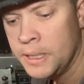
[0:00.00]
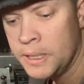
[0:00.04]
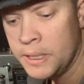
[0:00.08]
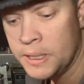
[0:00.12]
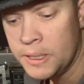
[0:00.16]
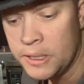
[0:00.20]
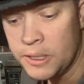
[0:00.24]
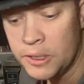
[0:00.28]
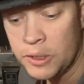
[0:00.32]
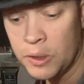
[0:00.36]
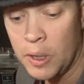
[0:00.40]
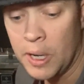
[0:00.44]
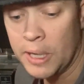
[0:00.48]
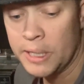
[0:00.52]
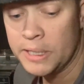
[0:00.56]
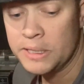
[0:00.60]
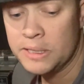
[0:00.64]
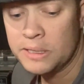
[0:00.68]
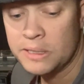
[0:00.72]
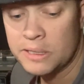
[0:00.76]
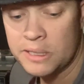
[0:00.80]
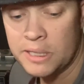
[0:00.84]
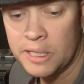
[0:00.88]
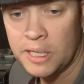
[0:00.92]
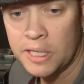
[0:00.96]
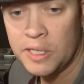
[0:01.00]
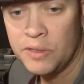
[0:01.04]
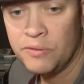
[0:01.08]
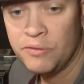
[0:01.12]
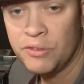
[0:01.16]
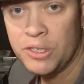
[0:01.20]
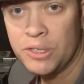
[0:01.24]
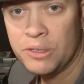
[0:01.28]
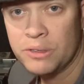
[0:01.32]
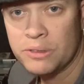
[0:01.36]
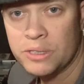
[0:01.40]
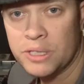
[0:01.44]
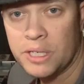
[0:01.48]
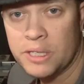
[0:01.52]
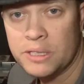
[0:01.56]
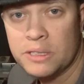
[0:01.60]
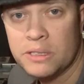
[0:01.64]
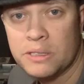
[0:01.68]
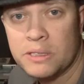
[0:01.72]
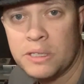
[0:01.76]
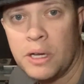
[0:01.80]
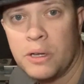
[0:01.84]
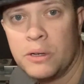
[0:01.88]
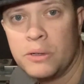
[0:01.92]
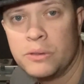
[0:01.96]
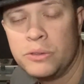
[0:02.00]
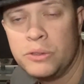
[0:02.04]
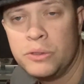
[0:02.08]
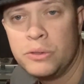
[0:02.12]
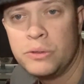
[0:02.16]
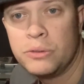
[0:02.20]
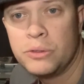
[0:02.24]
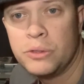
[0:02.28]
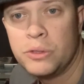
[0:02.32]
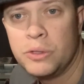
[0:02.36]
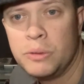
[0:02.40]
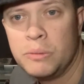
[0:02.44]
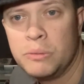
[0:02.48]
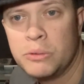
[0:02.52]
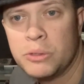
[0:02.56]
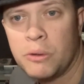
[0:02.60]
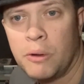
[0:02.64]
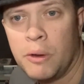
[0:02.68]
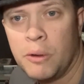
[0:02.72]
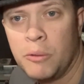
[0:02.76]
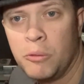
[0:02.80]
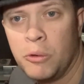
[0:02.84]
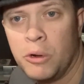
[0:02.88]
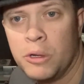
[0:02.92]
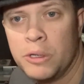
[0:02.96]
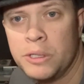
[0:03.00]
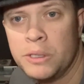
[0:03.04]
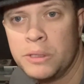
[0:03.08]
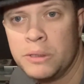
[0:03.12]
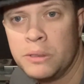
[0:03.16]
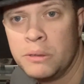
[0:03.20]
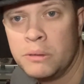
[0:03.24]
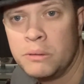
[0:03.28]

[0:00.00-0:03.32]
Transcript: you know, I didn't see any videos like this out on YouTube, so I wanted